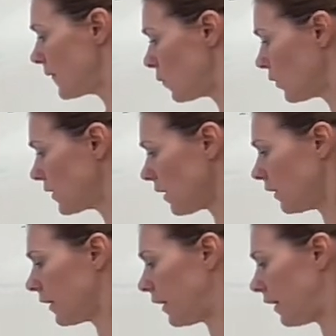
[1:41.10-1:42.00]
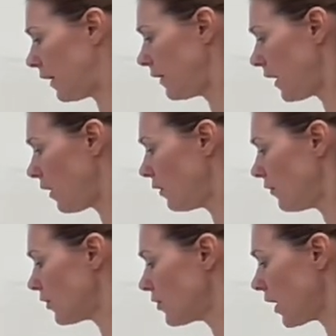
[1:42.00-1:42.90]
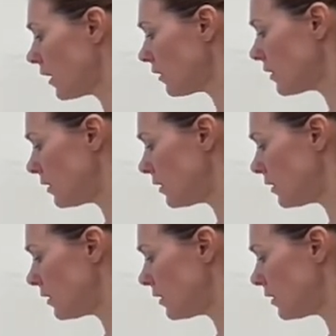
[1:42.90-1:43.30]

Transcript: or donkey. And now if your child's